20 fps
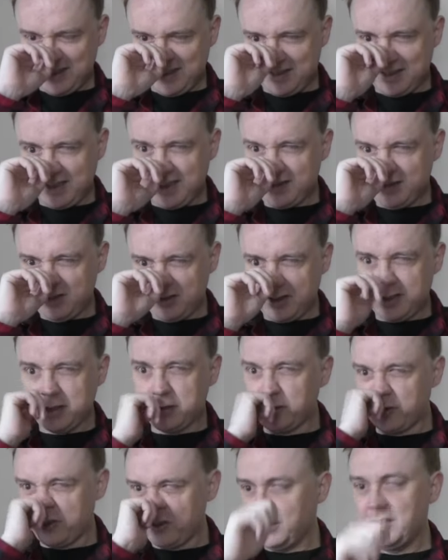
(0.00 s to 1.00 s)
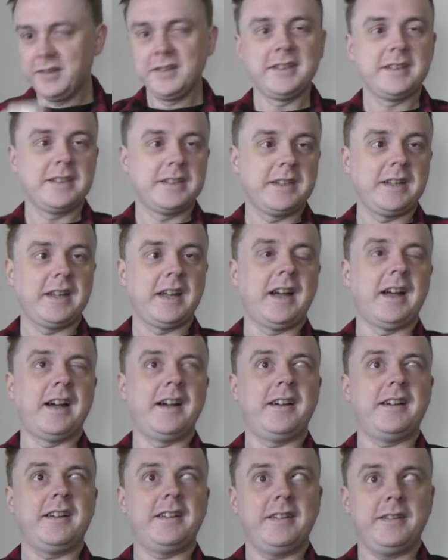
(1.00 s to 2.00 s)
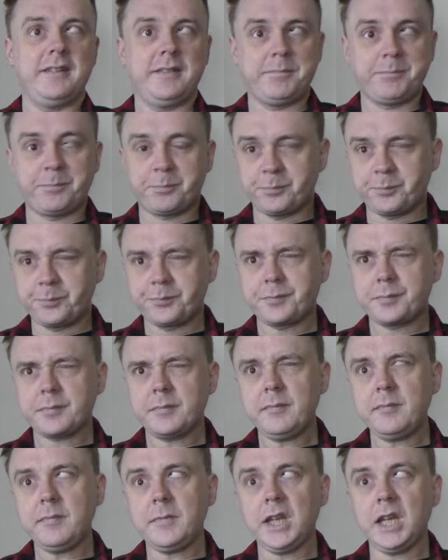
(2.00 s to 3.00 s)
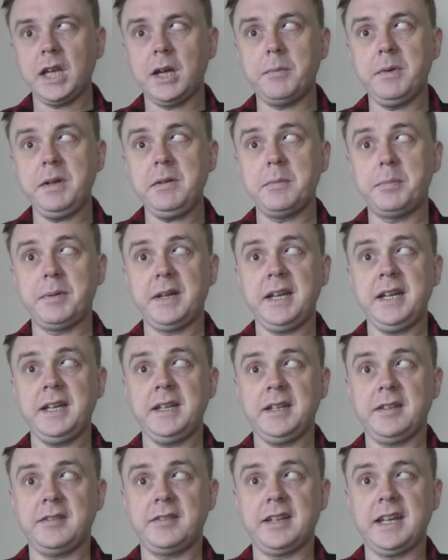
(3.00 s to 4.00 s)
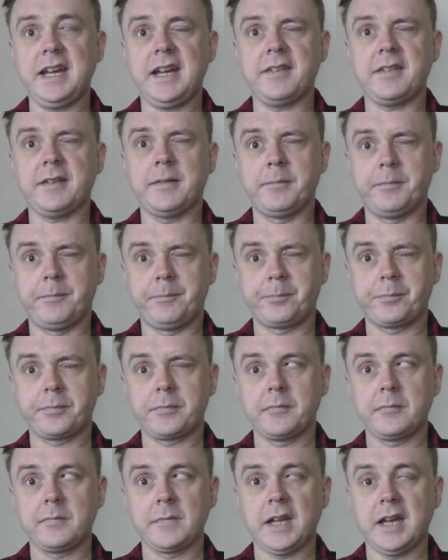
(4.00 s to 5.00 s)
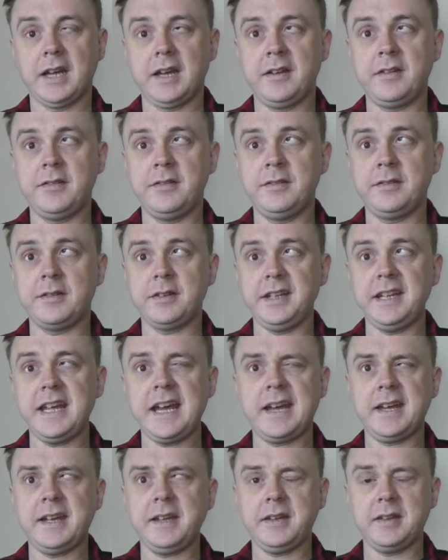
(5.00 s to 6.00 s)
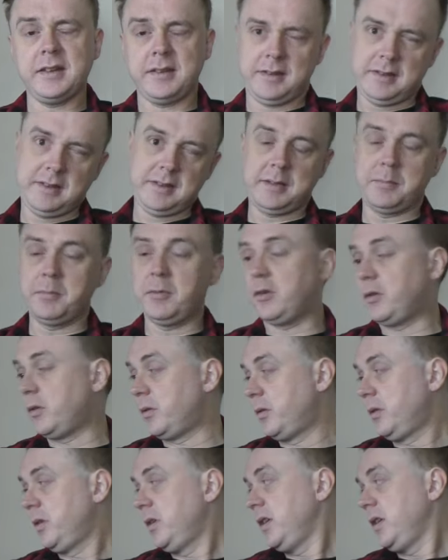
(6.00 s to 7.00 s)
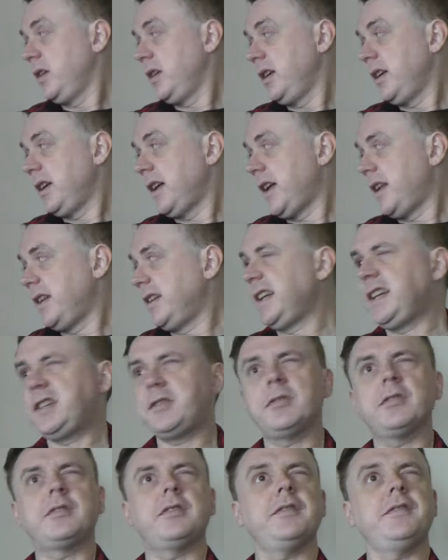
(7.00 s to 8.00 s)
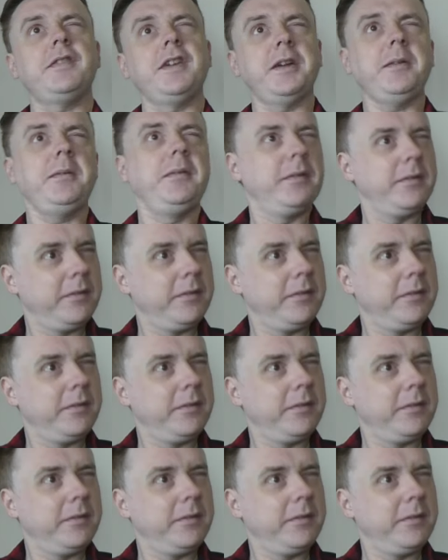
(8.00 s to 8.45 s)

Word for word: See, isn't she good? Uh, we were playing this together. And yeah, the more literate of you